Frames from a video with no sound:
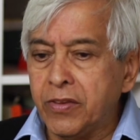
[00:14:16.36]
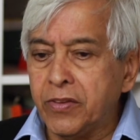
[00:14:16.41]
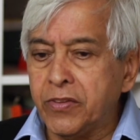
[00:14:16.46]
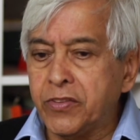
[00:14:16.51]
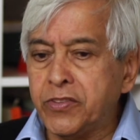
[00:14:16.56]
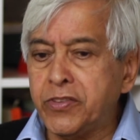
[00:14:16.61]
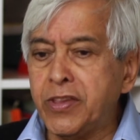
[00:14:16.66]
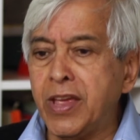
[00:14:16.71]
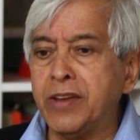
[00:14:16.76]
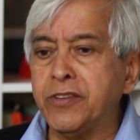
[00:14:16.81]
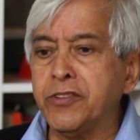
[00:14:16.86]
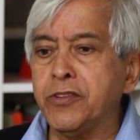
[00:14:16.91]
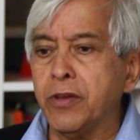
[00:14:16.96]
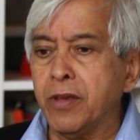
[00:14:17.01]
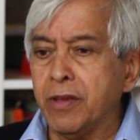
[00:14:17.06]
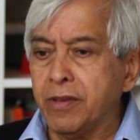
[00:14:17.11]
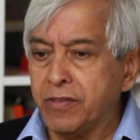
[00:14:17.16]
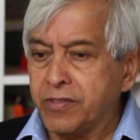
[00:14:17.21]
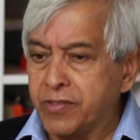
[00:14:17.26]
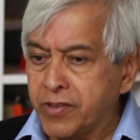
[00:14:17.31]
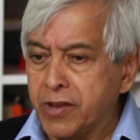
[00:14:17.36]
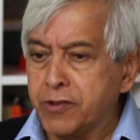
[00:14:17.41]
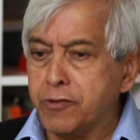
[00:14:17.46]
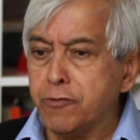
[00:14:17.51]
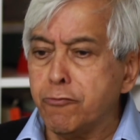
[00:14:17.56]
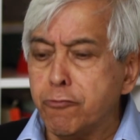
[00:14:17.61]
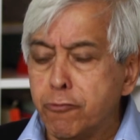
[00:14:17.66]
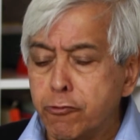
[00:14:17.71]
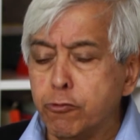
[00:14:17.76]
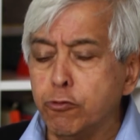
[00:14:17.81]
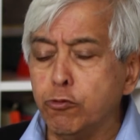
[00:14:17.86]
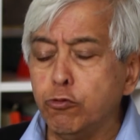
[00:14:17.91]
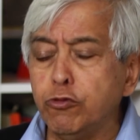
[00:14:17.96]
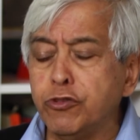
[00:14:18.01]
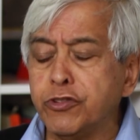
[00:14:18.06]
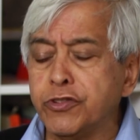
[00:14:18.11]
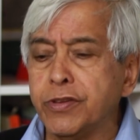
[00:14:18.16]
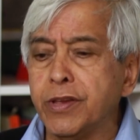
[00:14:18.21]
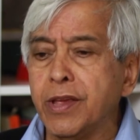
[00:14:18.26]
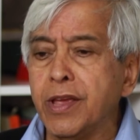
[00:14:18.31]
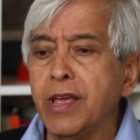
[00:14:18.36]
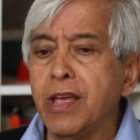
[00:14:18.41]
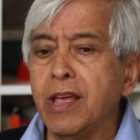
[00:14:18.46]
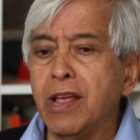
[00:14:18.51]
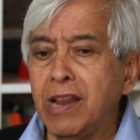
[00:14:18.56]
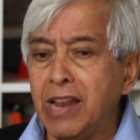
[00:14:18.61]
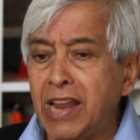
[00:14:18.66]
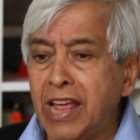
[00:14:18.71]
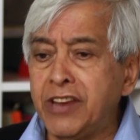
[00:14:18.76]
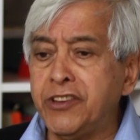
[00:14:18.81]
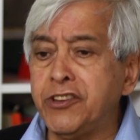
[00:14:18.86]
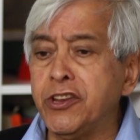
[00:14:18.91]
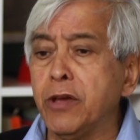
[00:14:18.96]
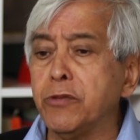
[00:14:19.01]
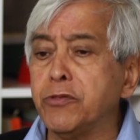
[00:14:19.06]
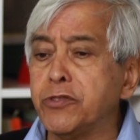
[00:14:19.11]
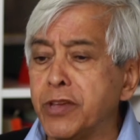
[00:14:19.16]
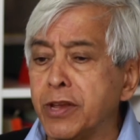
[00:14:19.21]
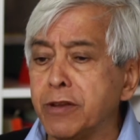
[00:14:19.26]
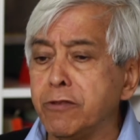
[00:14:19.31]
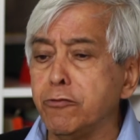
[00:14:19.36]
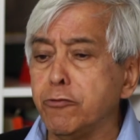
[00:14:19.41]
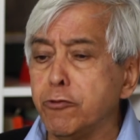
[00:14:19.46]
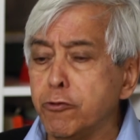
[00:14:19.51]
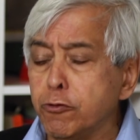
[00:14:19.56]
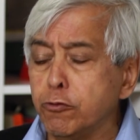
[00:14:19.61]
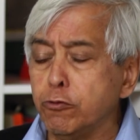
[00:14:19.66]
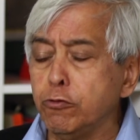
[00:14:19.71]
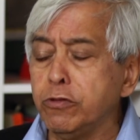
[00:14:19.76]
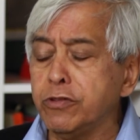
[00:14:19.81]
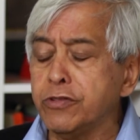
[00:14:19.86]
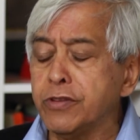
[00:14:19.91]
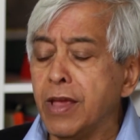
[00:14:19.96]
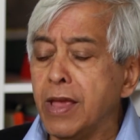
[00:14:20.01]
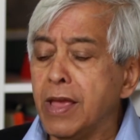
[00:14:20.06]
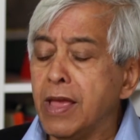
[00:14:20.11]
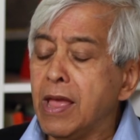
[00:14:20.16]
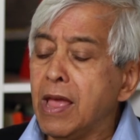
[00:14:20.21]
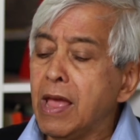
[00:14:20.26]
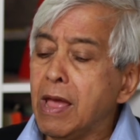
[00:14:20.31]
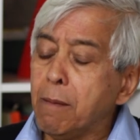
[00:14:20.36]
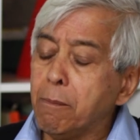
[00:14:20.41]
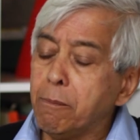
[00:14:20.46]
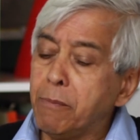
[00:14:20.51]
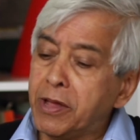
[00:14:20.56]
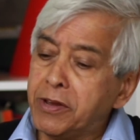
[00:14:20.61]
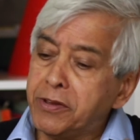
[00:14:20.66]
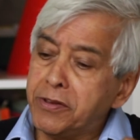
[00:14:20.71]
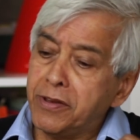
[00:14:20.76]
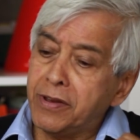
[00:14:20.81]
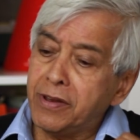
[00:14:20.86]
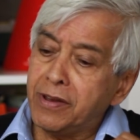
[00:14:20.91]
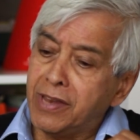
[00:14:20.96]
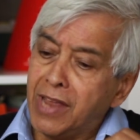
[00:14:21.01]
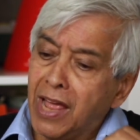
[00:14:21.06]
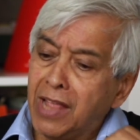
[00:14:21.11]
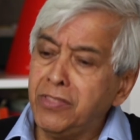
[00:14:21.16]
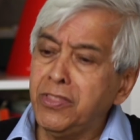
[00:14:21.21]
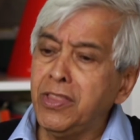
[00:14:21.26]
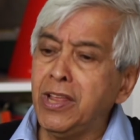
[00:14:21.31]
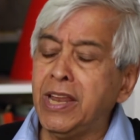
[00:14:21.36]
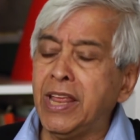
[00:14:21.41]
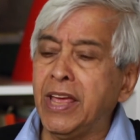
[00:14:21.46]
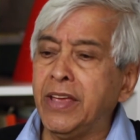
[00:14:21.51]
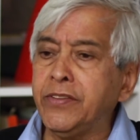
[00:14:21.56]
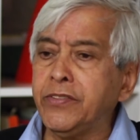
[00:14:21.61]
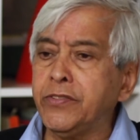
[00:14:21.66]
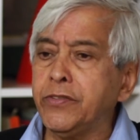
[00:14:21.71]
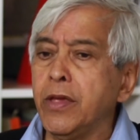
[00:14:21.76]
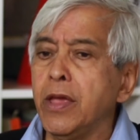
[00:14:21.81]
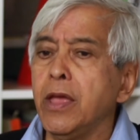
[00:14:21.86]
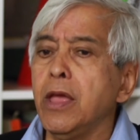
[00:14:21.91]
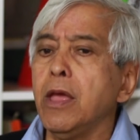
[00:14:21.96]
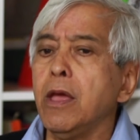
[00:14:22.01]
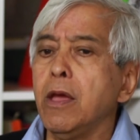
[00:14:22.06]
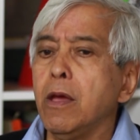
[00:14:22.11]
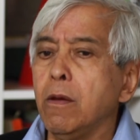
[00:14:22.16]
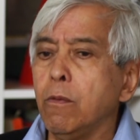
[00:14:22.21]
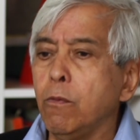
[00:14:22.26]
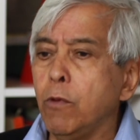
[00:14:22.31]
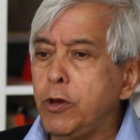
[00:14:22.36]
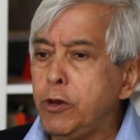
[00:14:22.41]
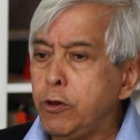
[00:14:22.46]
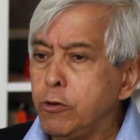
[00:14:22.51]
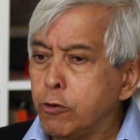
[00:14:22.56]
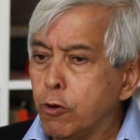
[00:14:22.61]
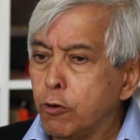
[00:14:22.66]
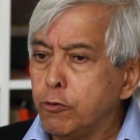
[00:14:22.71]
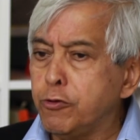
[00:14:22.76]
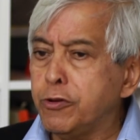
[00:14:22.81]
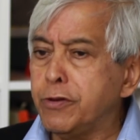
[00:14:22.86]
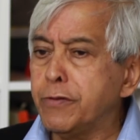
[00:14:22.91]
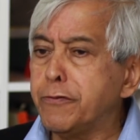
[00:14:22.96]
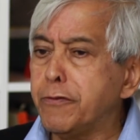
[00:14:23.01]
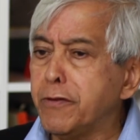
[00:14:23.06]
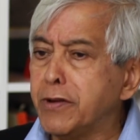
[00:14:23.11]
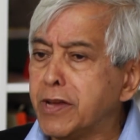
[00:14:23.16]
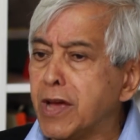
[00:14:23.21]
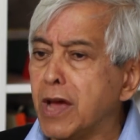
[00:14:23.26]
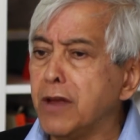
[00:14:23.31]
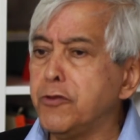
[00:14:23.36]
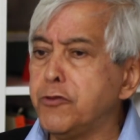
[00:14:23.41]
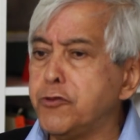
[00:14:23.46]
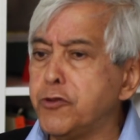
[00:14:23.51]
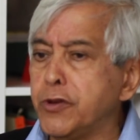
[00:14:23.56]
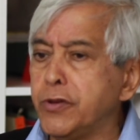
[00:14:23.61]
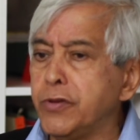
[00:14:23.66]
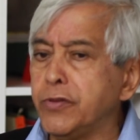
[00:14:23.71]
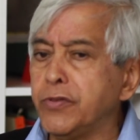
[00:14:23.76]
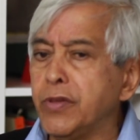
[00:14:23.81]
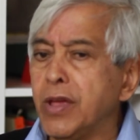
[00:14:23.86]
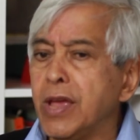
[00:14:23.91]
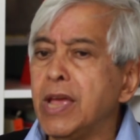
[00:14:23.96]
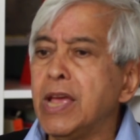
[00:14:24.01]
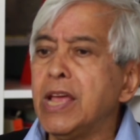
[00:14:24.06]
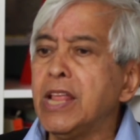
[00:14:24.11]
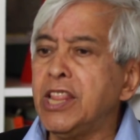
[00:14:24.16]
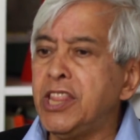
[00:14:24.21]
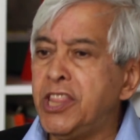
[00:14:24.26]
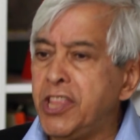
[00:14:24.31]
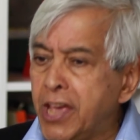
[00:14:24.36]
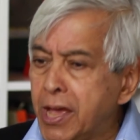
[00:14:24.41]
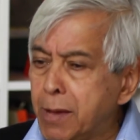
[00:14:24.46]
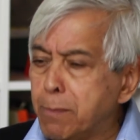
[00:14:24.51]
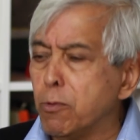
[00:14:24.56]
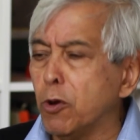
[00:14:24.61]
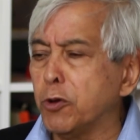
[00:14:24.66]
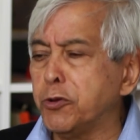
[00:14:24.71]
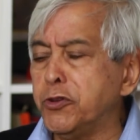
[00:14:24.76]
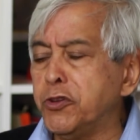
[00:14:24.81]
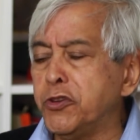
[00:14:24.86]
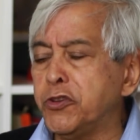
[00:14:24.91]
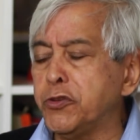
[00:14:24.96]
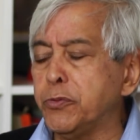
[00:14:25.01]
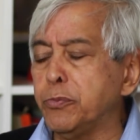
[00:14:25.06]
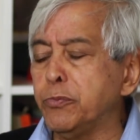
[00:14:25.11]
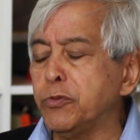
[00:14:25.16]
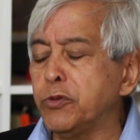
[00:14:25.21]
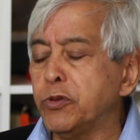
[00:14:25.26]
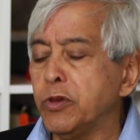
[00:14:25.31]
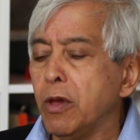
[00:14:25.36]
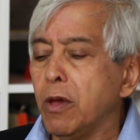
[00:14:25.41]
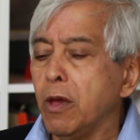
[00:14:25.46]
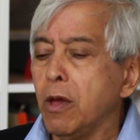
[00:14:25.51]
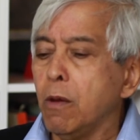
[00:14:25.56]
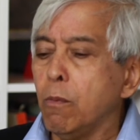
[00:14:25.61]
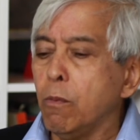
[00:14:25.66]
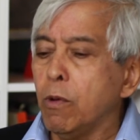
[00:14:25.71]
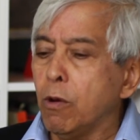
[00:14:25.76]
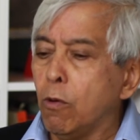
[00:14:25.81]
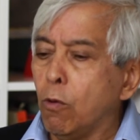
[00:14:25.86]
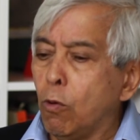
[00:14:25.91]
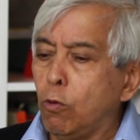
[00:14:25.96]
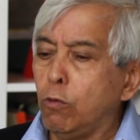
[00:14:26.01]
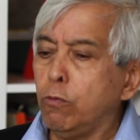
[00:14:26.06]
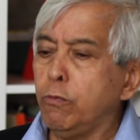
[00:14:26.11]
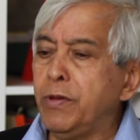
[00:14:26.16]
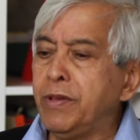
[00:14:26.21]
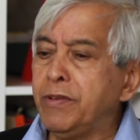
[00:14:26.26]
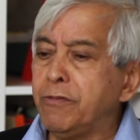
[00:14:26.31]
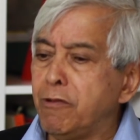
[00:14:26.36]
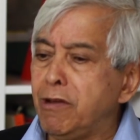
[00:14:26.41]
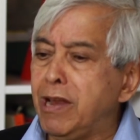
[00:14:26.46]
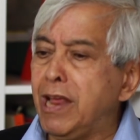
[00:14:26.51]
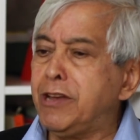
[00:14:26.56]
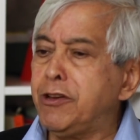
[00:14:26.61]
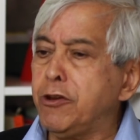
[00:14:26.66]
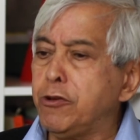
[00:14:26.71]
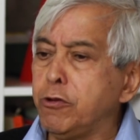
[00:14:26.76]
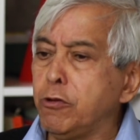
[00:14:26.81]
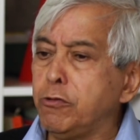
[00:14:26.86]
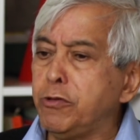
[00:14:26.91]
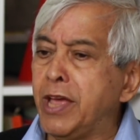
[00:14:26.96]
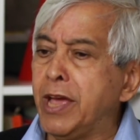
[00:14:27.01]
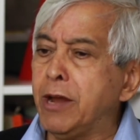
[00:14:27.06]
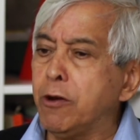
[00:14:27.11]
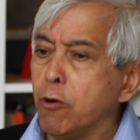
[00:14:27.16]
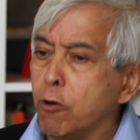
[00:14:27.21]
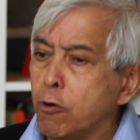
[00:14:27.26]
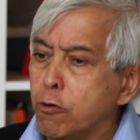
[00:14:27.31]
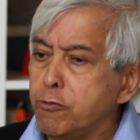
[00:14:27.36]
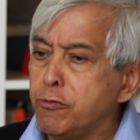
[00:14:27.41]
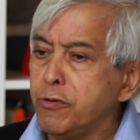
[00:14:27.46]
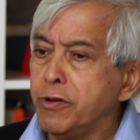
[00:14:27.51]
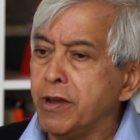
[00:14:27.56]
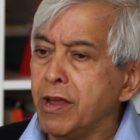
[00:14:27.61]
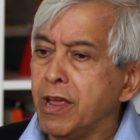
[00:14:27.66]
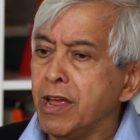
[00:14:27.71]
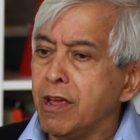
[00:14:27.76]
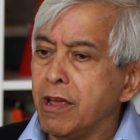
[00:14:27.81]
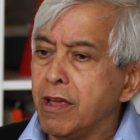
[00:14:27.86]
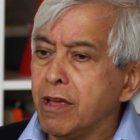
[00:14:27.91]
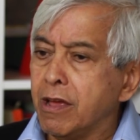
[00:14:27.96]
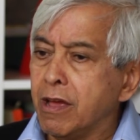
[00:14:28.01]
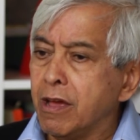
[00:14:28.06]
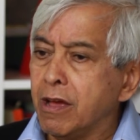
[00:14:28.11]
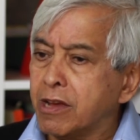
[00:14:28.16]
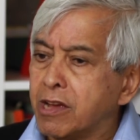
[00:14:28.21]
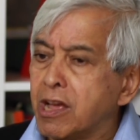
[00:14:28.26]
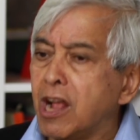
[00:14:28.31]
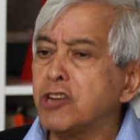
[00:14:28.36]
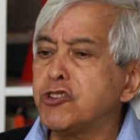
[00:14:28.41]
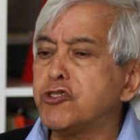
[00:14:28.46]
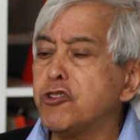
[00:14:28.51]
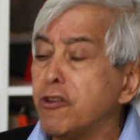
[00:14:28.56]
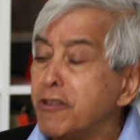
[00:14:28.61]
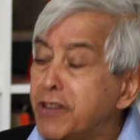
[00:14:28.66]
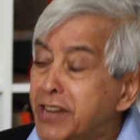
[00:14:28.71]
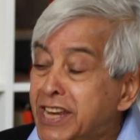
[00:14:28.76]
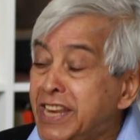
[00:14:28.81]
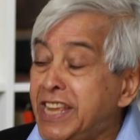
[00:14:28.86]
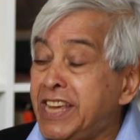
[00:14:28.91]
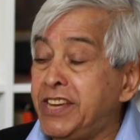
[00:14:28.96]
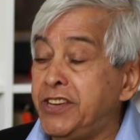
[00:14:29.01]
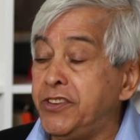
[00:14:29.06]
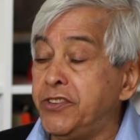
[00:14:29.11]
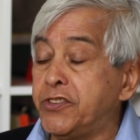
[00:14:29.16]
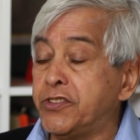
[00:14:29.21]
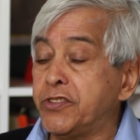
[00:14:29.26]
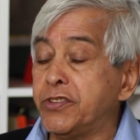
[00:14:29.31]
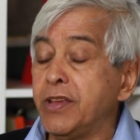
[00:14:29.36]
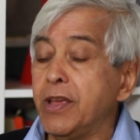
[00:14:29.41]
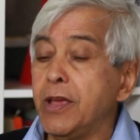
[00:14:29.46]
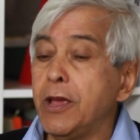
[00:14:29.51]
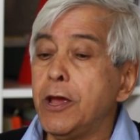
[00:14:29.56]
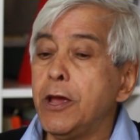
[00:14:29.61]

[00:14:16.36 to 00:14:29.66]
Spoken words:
set certain rules, laid down certain rules, but nonetheless, when you go to different countries, their modernisms were always related to their own cultural needs.